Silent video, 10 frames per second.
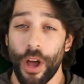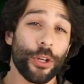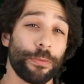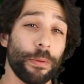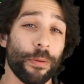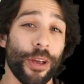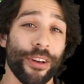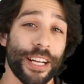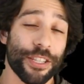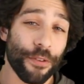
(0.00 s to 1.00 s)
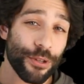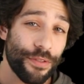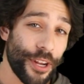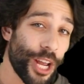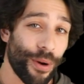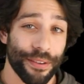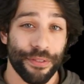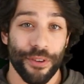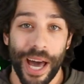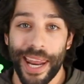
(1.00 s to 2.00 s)
which will be premiering its first video on
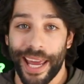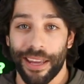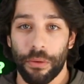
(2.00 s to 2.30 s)
Friday.